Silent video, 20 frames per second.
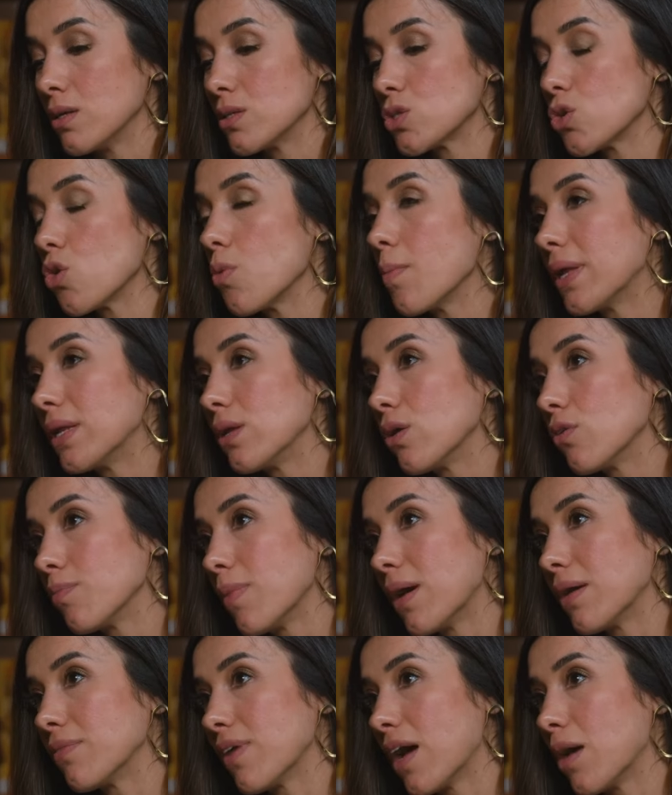so many of
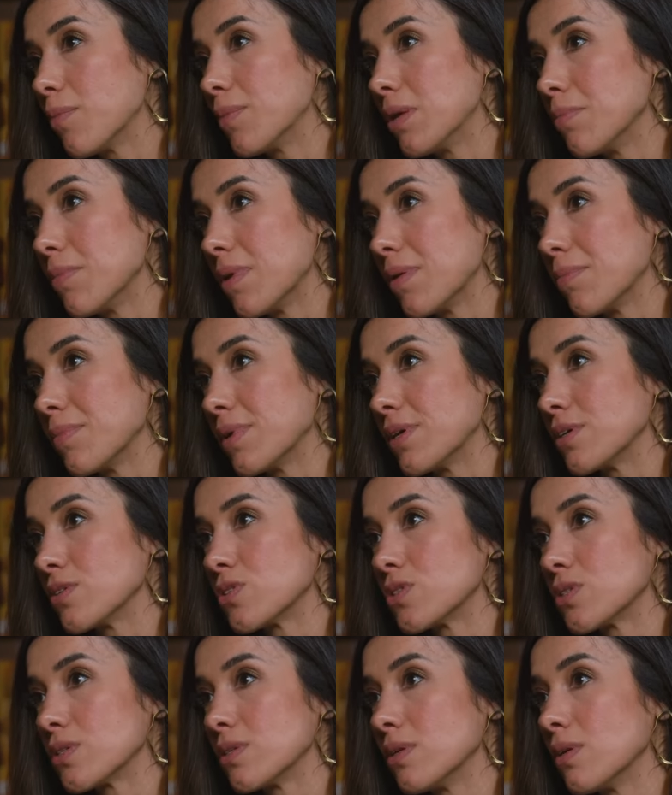my family
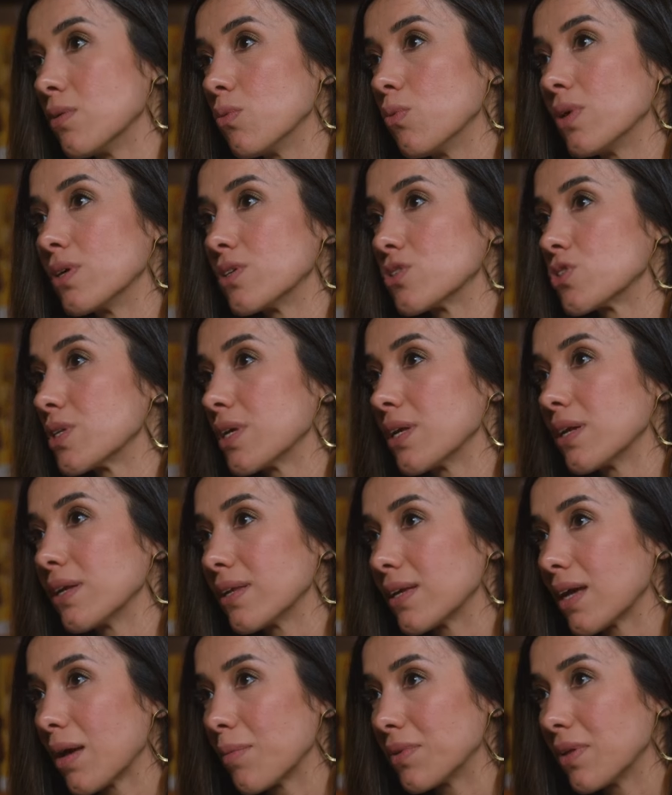members were still
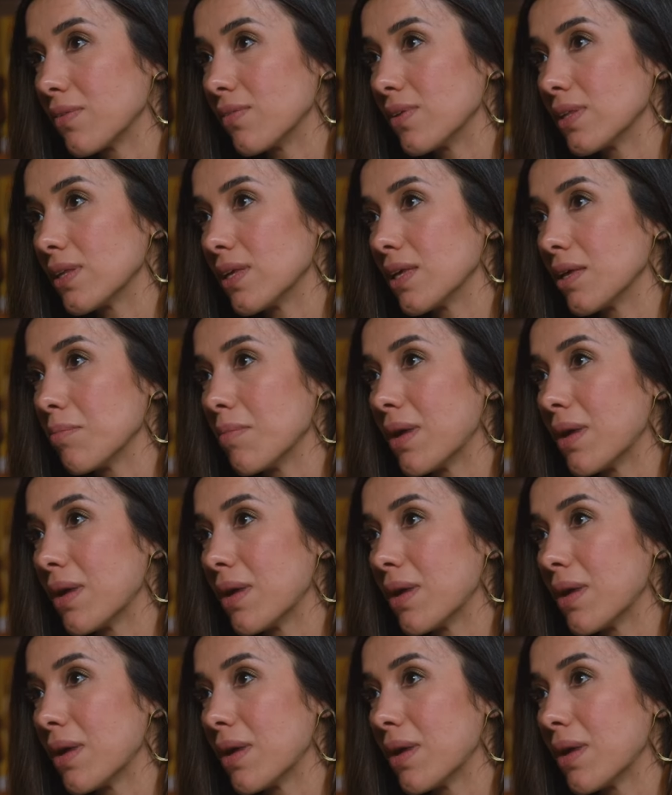in captivity.